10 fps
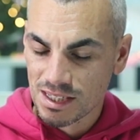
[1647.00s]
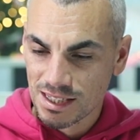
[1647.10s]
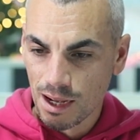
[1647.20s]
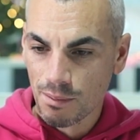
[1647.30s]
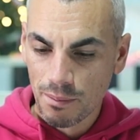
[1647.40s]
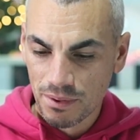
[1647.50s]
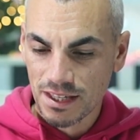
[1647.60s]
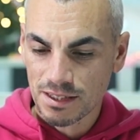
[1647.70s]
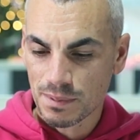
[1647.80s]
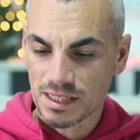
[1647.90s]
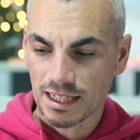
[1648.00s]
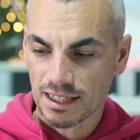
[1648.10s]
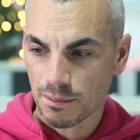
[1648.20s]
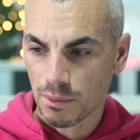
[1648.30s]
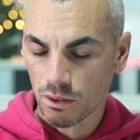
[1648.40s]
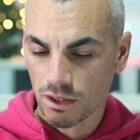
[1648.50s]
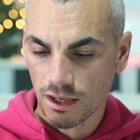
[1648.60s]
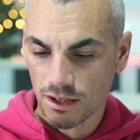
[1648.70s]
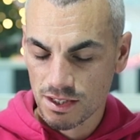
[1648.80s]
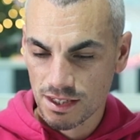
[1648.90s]
sum up this particular
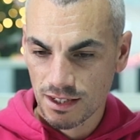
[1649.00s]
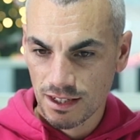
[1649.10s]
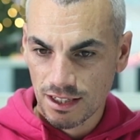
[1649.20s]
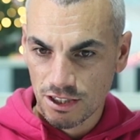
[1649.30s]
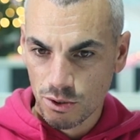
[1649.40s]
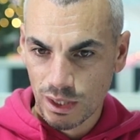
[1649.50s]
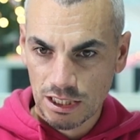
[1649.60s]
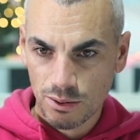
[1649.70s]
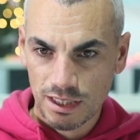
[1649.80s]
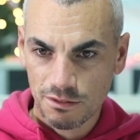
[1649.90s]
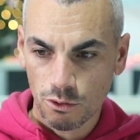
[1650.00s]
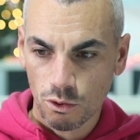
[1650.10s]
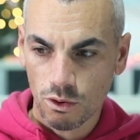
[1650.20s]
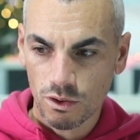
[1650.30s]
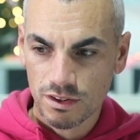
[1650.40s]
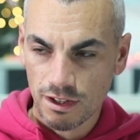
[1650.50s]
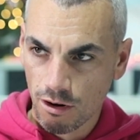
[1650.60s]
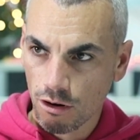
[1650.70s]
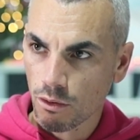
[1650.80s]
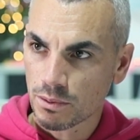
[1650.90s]
podcast. 2024,
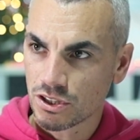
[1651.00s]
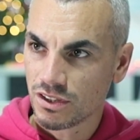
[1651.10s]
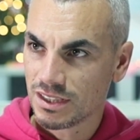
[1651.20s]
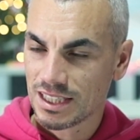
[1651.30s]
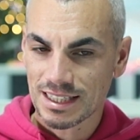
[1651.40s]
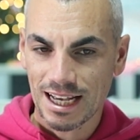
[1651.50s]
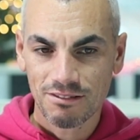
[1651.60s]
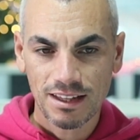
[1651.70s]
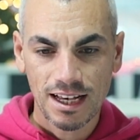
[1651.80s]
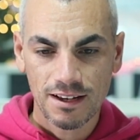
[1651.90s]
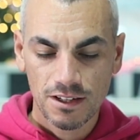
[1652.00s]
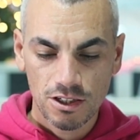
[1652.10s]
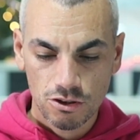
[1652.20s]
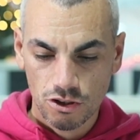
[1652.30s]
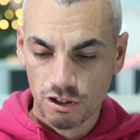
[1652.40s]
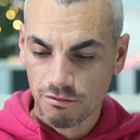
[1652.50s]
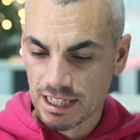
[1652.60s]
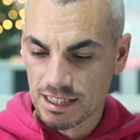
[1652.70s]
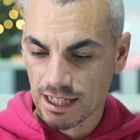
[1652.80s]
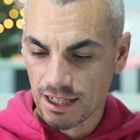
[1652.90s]
there are opportunities out there. Do your
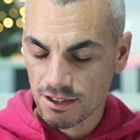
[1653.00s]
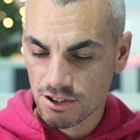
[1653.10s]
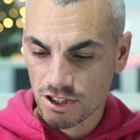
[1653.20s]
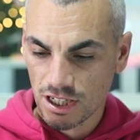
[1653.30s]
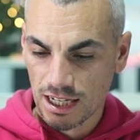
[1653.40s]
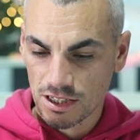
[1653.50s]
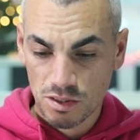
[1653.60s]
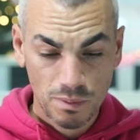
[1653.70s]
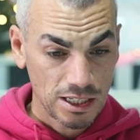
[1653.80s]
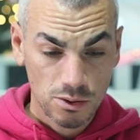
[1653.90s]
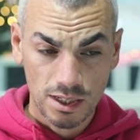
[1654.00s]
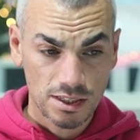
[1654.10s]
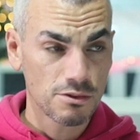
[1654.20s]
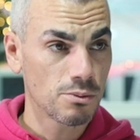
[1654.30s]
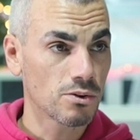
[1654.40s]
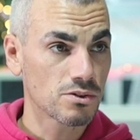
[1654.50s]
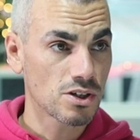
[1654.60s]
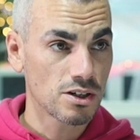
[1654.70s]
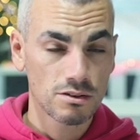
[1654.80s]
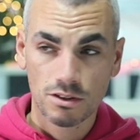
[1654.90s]
research, speak to us if you
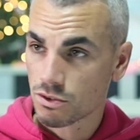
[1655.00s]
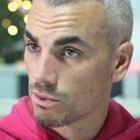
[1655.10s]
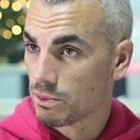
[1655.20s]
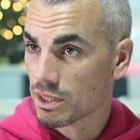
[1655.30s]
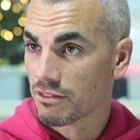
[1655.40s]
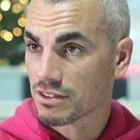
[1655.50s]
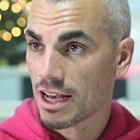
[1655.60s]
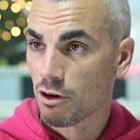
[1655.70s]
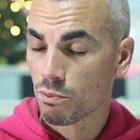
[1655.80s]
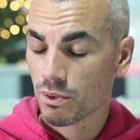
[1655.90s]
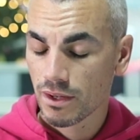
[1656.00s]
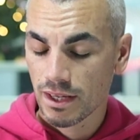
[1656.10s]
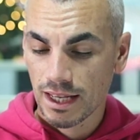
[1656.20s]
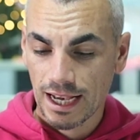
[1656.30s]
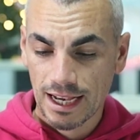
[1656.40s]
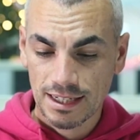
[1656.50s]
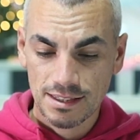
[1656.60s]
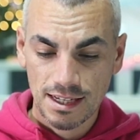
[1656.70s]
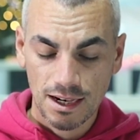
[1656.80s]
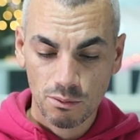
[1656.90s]
want to, because we would love to help.
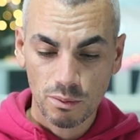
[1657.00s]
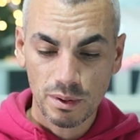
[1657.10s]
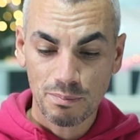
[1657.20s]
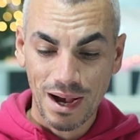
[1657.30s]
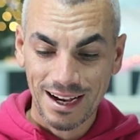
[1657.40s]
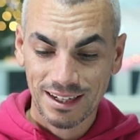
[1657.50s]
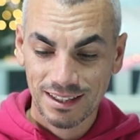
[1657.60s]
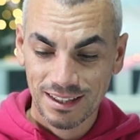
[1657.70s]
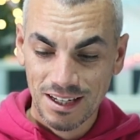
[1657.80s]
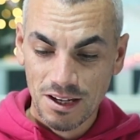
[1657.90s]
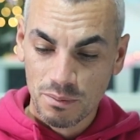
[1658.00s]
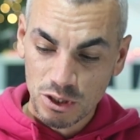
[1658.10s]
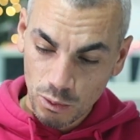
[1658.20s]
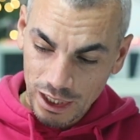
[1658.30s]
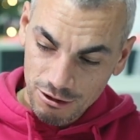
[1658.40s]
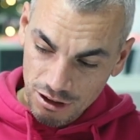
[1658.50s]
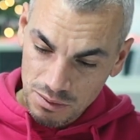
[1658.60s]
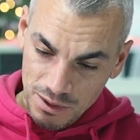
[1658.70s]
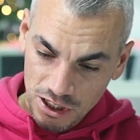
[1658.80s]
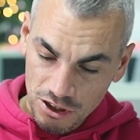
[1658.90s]
And we'll be back between
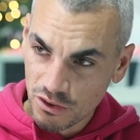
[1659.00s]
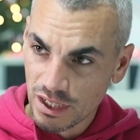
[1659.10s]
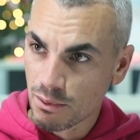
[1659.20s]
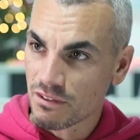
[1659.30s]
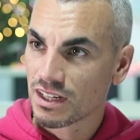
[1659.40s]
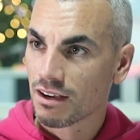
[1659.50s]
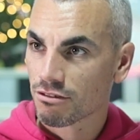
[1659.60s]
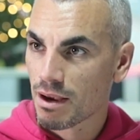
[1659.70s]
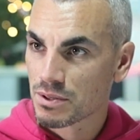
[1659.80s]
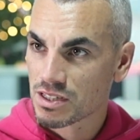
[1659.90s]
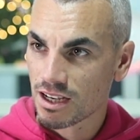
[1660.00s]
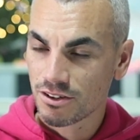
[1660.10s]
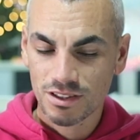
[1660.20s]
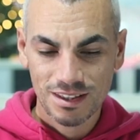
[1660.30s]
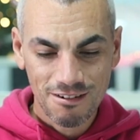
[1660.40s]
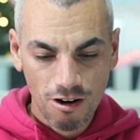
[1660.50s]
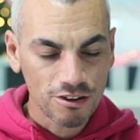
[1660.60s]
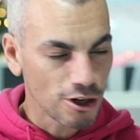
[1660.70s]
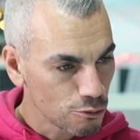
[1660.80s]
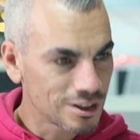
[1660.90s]
Christmas and New Year with another episode. There
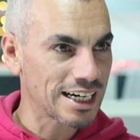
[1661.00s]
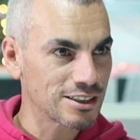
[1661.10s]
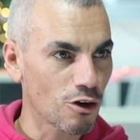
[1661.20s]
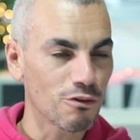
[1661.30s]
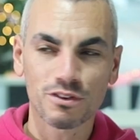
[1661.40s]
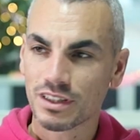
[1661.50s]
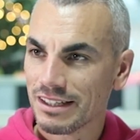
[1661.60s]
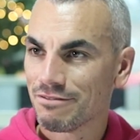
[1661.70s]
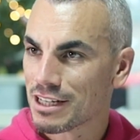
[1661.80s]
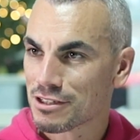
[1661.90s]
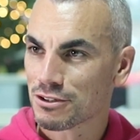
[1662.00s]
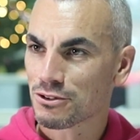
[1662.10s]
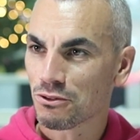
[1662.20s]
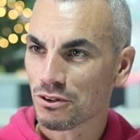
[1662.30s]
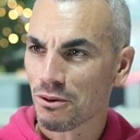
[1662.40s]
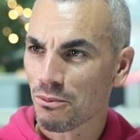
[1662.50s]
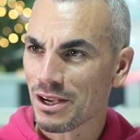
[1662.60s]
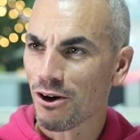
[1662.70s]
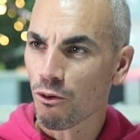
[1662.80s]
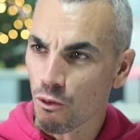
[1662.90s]
are no days off for the Investors Corner.
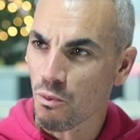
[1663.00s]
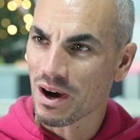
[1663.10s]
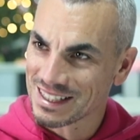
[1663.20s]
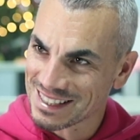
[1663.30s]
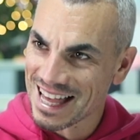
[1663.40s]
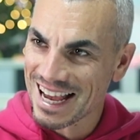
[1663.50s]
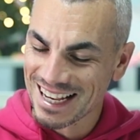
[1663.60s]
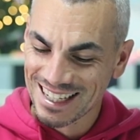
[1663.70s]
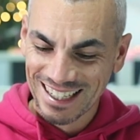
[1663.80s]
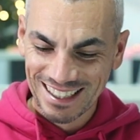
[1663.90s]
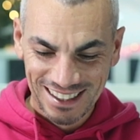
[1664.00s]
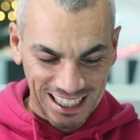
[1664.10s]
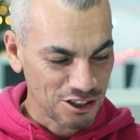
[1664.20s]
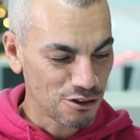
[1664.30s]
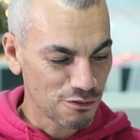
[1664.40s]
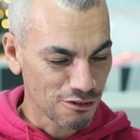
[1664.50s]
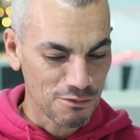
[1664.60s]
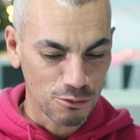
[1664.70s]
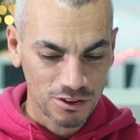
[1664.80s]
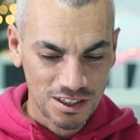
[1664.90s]
We are always there. Thank you
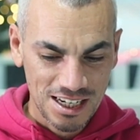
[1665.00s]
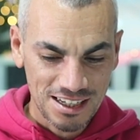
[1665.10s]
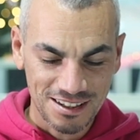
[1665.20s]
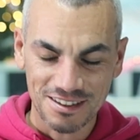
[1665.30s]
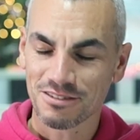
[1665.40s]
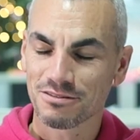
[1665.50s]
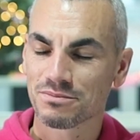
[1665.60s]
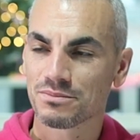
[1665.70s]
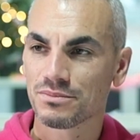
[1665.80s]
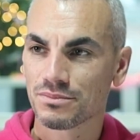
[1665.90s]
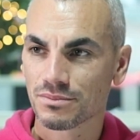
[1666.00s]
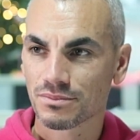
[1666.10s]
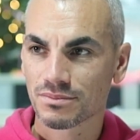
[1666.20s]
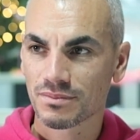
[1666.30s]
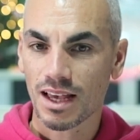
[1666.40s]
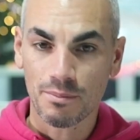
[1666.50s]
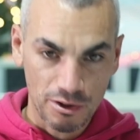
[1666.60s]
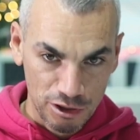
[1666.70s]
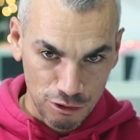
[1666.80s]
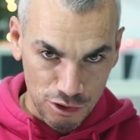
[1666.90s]
for everyone that's listened.
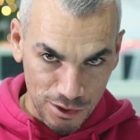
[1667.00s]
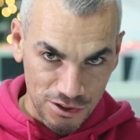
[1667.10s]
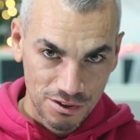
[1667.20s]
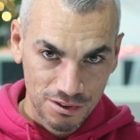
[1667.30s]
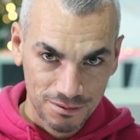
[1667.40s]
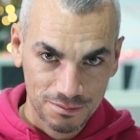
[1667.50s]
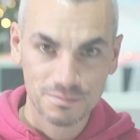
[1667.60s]
And Merry Christmas.